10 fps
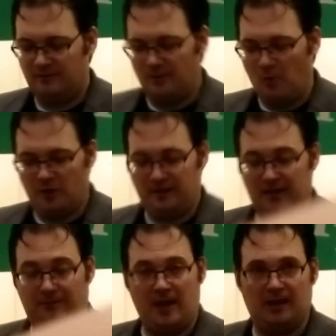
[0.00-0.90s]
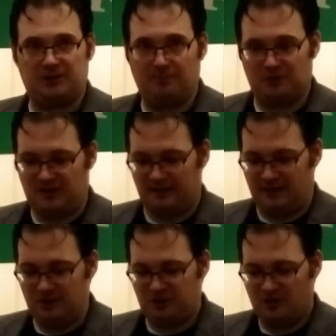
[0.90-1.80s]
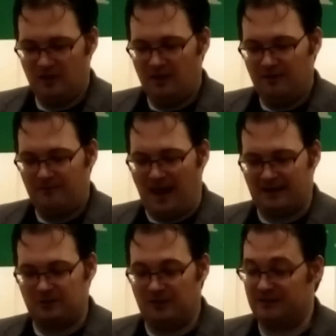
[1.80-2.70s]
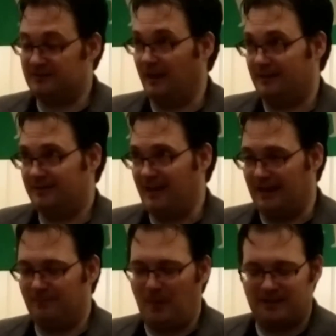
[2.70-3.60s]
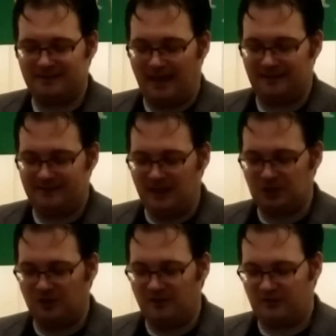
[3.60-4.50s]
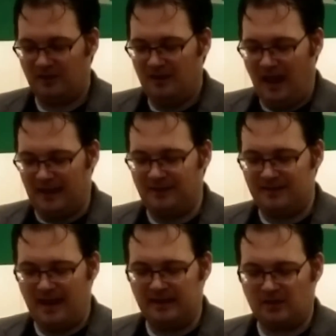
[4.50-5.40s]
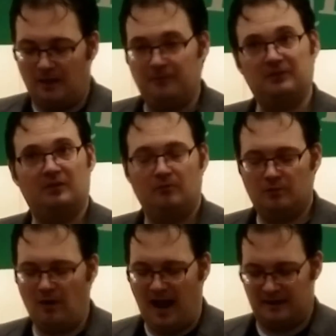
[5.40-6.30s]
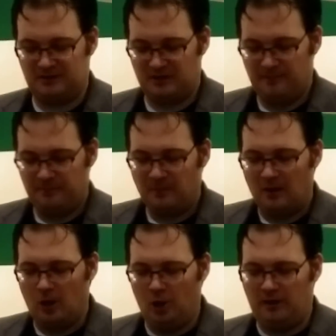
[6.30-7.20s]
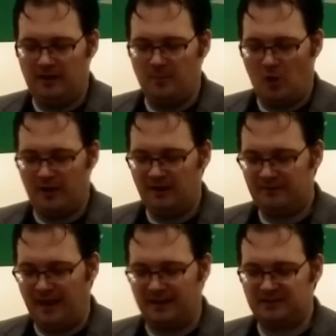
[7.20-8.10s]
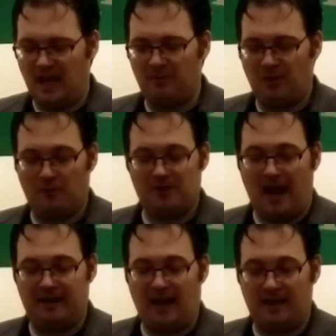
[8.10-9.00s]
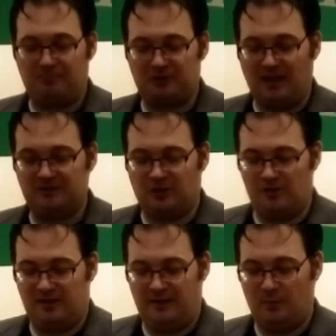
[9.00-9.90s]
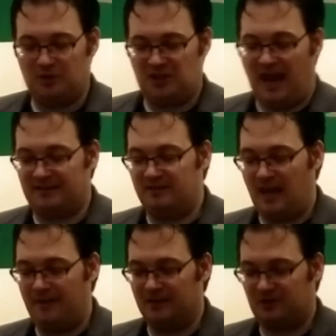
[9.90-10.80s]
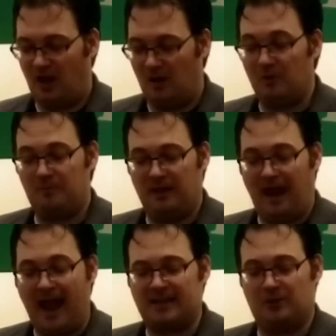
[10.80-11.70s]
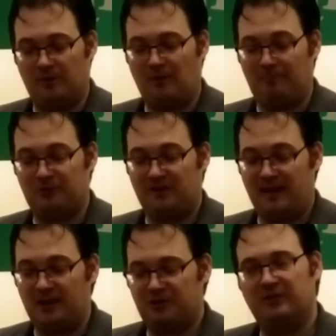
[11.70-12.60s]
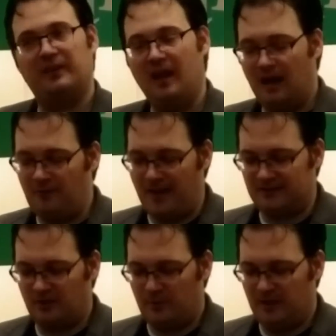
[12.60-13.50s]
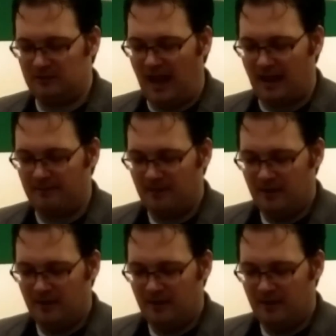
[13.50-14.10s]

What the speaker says: the more the deviation percentage, factored by statisticians at the DA's office, would rise. Early in the morning, they could say with over 99% certainty that what Chaz and Davis saw would be accurate representations of events in the real day.